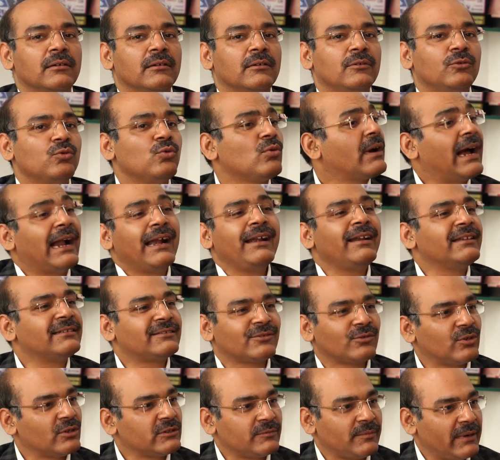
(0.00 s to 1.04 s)
you can't
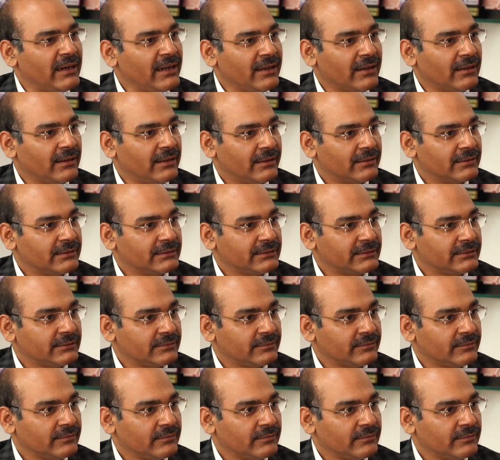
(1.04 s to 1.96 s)
disclose medical errors,